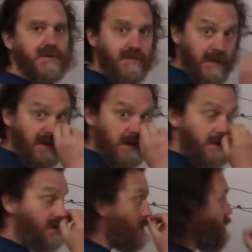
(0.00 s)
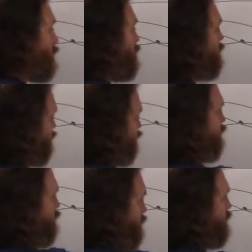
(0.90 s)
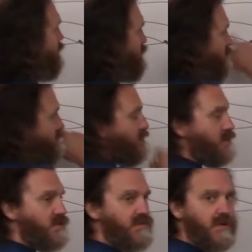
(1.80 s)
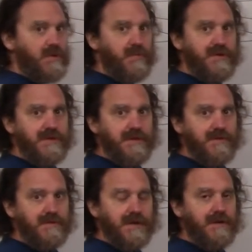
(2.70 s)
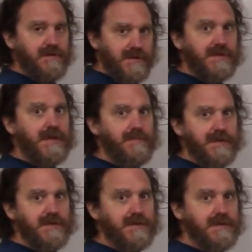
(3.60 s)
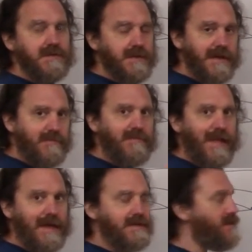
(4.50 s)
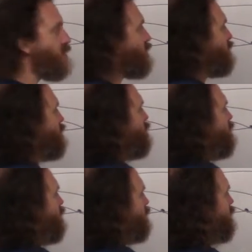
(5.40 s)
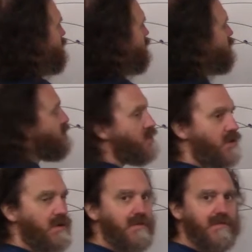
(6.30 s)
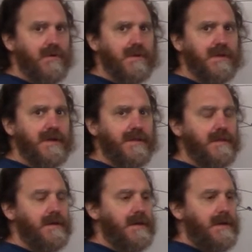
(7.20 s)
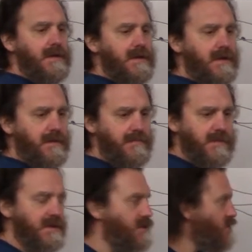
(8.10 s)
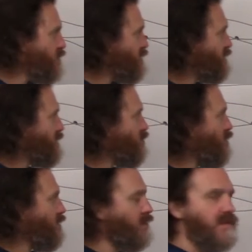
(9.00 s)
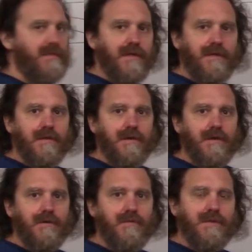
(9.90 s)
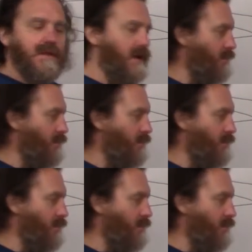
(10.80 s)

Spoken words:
of the lens, and the two focal points on either side are the same distance. That distance, this distance, is called the focal length. I just want to tell you one other thing that you're going to do in the lab